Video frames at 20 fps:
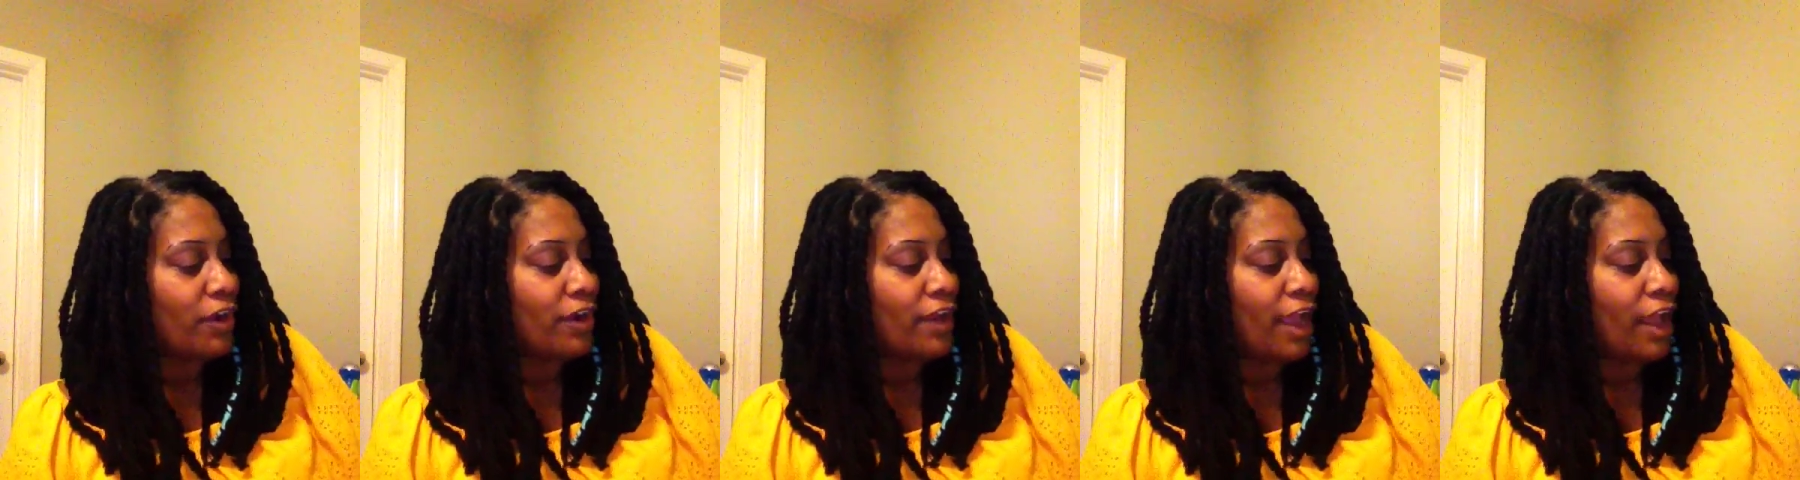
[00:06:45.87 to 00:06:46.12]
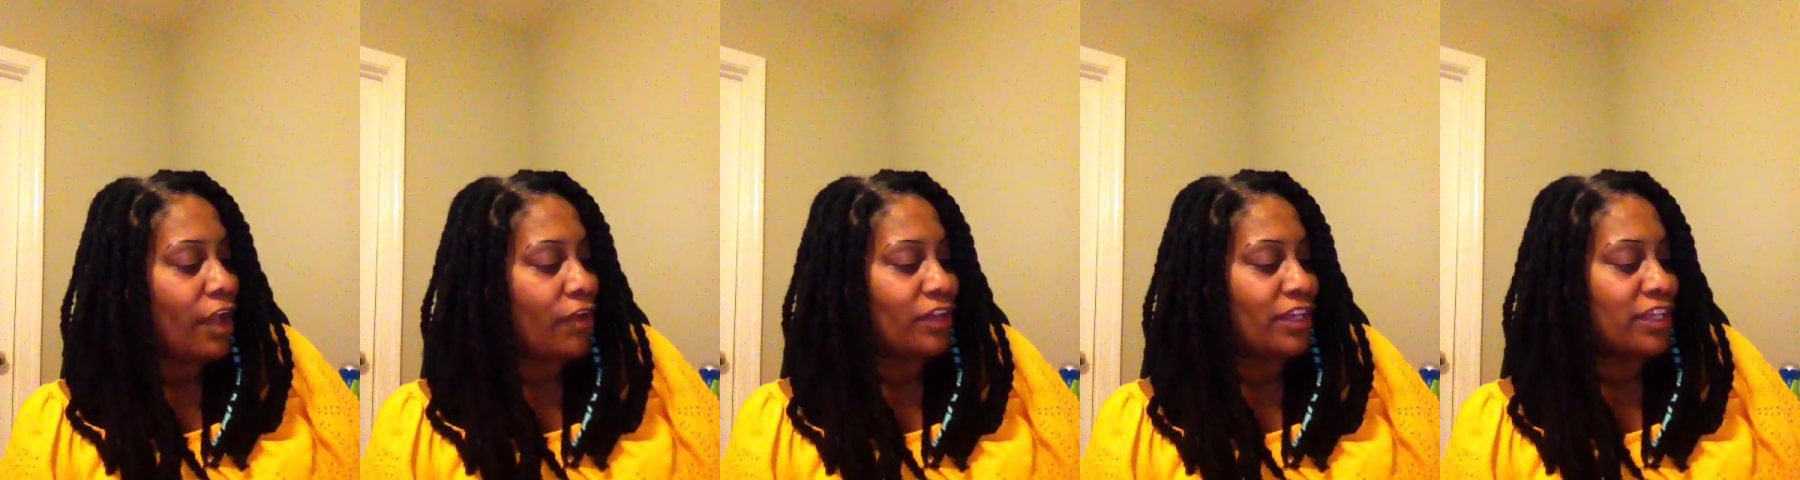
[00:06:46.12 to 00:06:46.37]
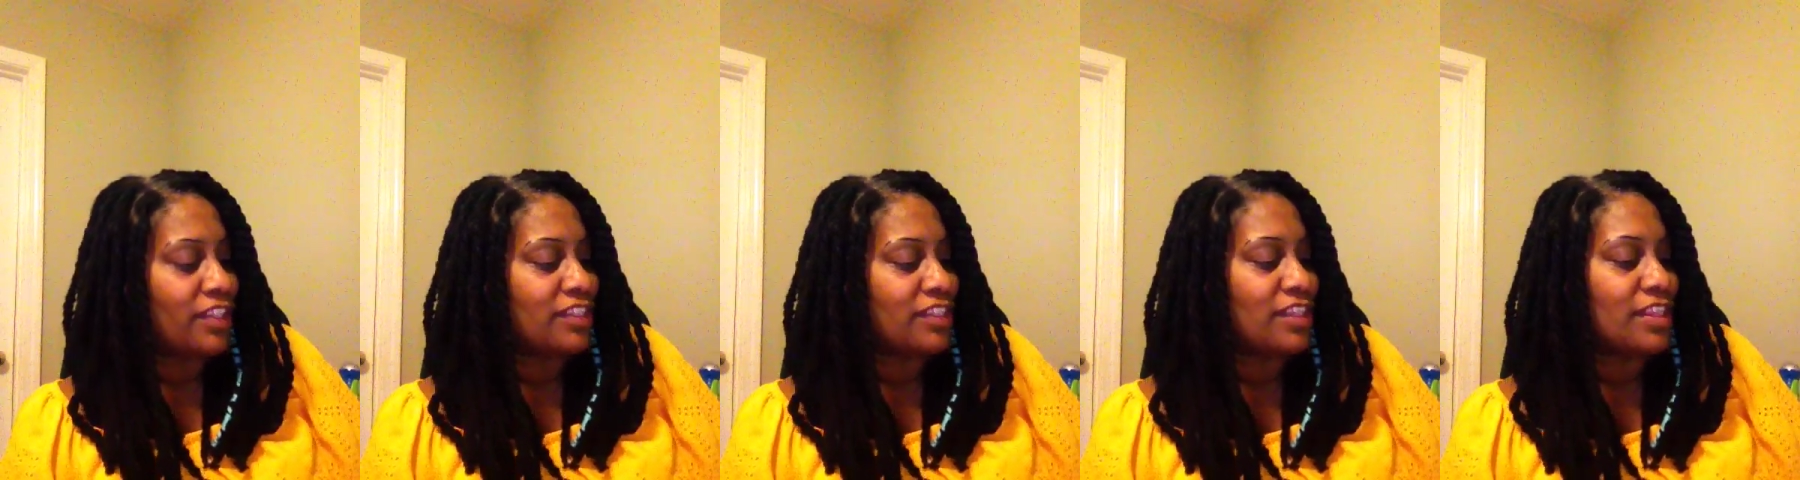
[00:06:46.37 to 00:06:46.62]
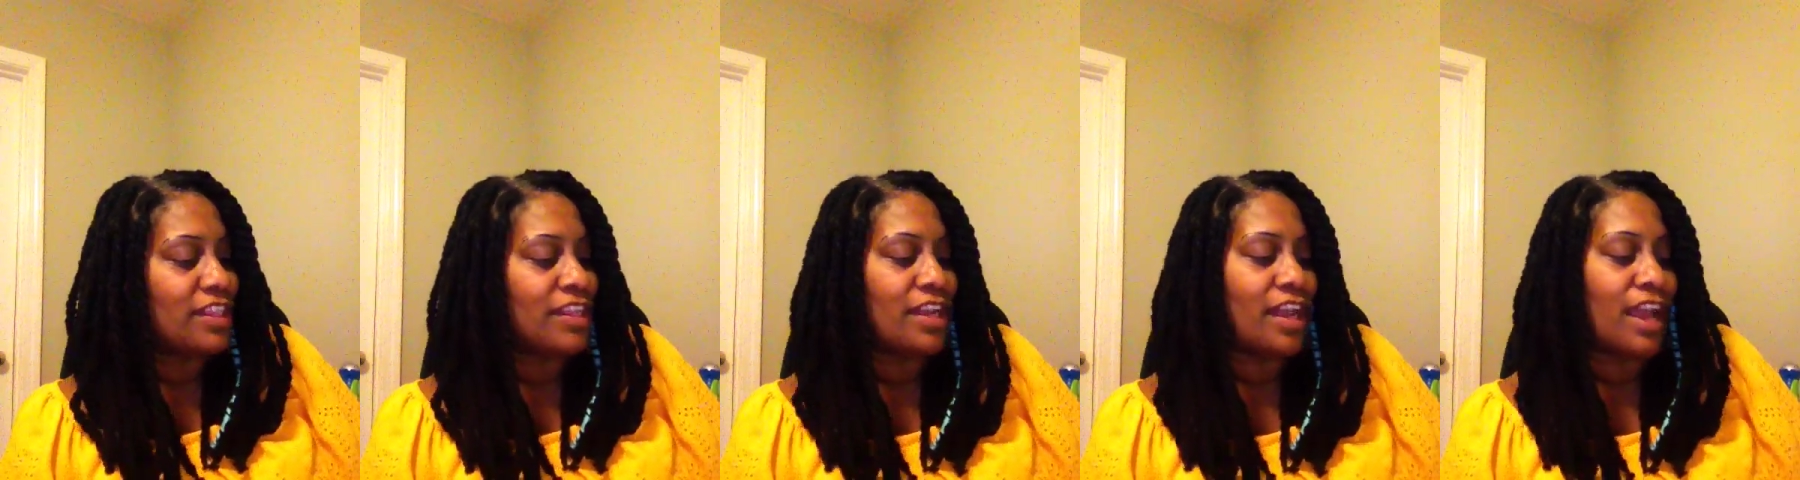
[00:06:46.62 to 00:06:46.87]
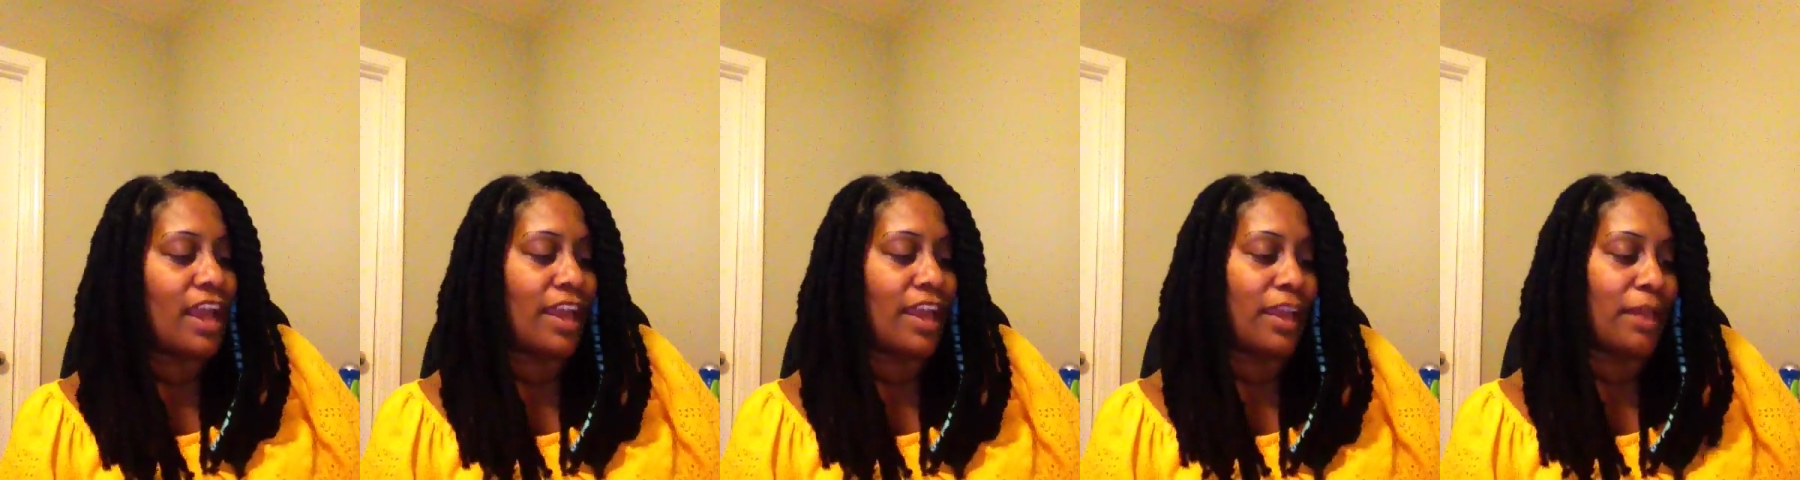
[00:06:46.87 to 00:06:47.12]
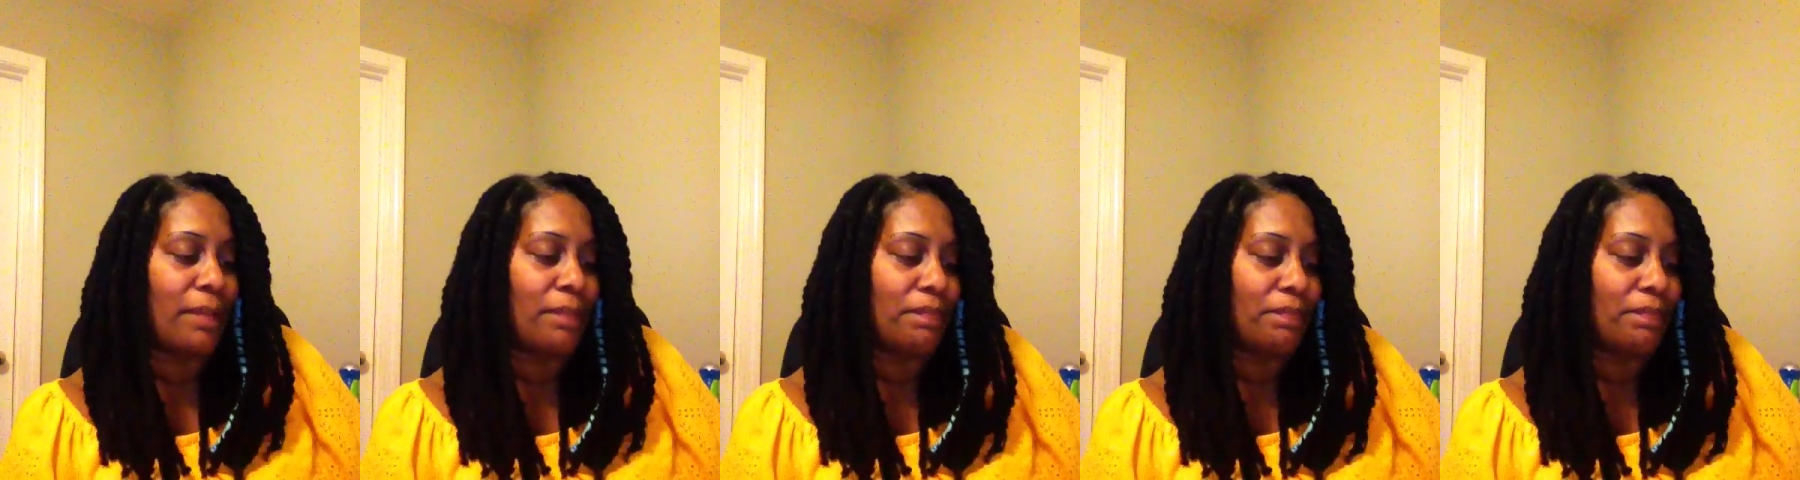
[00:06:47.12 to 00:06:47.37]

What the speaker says: out into the night.